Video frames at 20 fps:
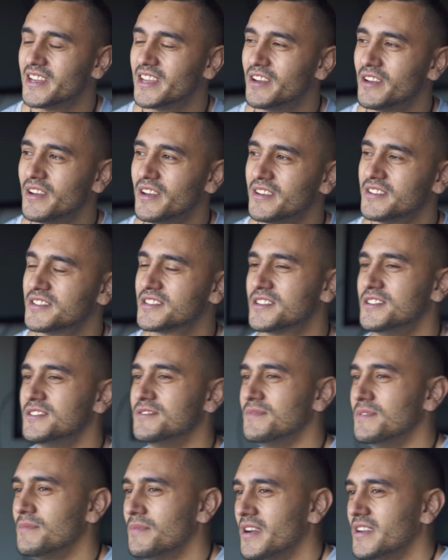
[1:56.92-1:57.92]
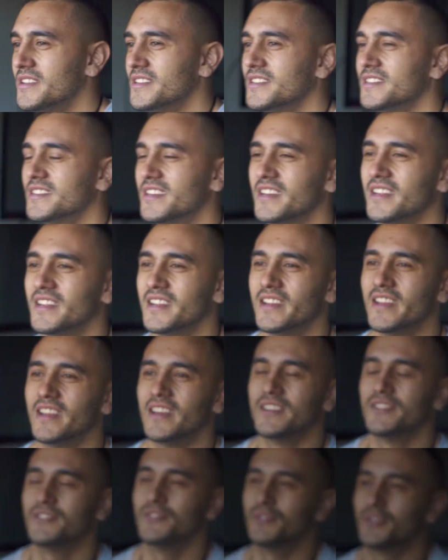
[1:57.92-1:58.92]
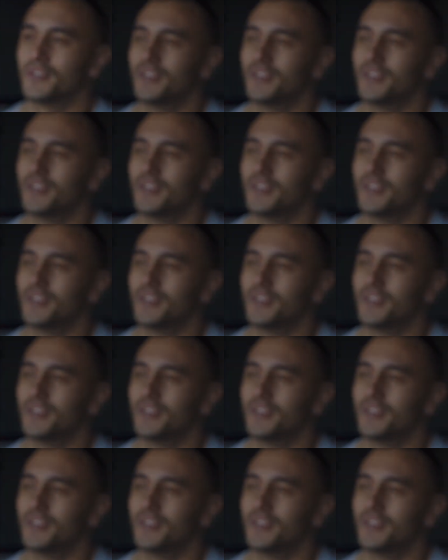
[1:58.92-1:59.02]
Yeah, excuse me, mate, just hit me. Yeah, it's all